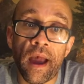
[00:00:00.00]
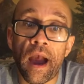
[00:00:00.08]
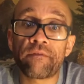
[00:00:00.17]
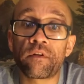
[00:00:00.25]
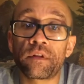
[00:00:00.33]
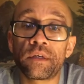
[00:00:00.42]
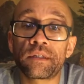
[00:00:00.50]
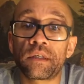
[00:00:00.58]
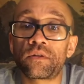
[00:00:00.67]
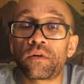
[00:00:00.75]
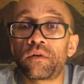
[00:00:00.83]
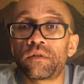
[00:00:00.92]
After this,
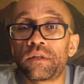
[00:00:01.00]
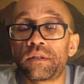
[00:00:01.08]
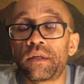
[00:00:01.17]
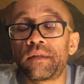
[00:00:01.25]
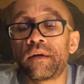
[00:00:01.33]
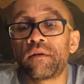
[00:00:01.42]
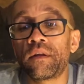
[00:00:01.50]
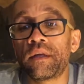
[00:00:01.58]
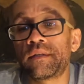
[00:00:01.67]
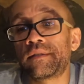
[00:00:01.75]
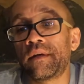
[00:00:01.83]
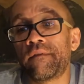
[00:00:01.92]
it turns into their
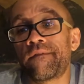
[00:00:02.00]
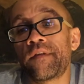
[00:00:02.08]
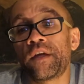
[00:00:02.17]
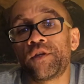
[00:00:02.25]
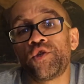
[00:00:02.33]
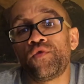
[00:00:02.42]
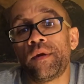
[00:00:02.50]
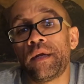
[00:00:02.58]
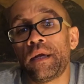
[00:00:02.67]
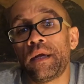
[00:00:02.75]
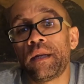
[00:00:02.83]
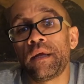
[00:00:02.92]
list of things you
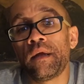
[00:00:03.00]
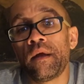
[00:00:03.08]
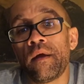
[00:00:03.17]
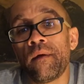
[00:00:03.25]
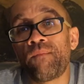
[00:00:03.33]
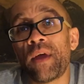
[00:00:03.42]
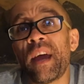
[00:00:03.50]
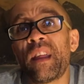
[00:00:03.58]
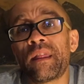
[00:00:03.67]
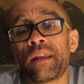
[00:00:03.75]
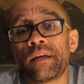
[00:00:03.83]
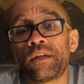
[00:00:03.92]
need
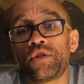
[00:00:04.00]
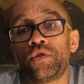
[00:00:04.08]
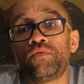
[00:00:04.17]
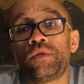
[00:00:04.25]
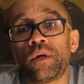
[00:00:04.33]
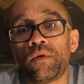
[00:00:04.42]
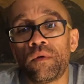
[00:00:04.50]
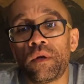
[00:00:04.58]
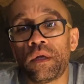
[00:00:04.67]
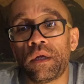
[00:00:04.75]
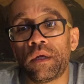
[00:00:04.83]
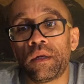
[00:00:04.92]
and things you don't
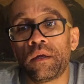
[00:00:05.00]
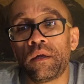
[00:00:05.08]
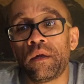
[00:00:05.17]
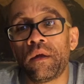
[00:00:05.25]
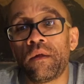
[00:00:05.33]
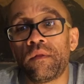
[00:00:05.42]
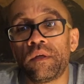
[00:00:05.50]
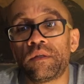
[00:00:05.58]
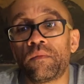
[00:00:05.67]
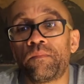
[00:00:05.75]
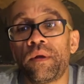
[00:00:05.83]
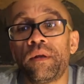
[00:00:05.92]
need.
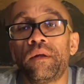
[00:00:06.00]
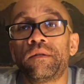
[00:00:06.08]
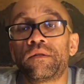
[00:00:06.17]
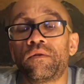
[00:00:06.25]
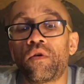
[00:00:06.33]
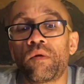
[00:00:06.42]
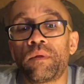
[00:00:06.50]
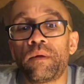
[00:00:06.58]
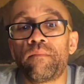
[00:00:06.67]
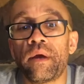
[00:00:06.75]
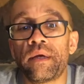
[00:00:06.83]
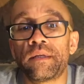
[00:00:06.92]
These opinions are normally
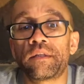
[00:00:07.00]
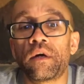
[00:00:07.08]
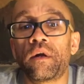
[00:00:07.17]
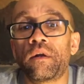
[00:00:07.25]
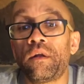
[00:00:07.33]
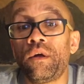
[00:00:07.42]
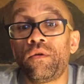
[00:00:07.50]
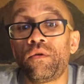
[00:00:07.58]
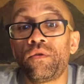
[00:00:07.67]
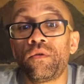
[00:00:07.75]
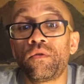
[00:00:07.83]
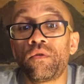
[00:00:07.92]
based on
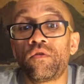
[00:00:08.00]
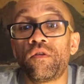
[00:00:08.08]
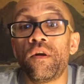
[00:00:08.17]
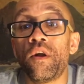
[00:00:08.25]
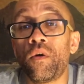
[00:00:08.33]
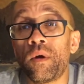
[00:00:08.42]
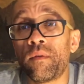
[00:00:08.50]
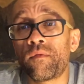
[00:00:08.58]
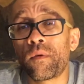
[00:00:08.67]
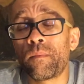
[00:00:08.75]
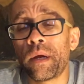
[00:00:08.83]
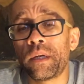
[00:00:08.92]
little to no
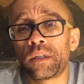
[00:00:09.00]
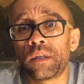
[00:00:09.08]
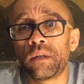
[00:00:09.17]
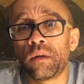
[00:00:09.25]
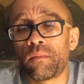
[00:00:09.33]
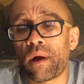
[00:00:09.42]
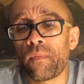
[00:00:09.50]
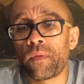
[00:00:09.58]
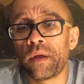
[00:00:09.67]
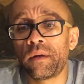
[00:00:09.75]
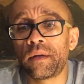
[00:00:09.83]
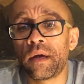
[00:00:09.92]
information about
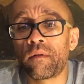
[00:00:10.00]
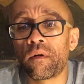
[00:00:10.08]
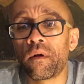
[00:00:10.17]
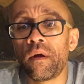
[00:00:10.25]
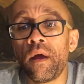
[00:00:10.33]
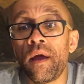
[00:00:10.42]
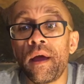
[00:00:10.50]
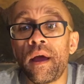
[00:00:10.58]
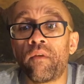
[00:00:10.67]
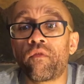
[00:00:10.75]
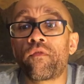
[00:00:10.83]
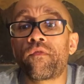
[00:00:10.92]
the endeavor
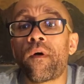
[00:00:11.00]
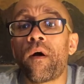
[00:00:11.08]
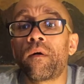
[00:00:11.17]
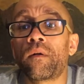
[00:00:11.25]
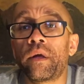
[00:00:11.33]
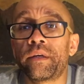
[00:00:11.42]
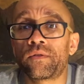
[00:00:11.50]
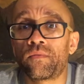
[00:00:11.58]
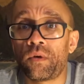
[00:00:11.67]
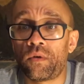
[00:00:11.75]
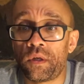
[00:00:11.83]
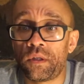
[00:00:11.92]
and far less
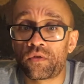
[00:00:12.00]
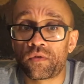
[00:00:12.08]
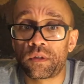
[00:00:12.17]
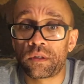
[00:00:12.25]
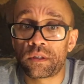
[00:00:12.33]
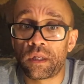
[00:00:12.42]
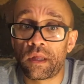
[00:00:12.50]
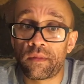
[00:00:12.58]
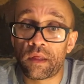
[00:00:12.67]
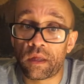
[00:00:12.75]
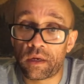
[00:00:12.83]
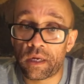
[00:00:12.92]
real interest
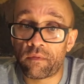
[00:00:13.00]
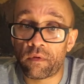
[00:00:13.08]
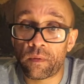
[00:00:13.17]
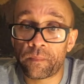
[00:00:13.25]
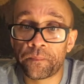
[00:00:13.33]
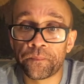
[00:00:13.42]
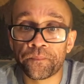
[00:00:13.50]
in the endeavor.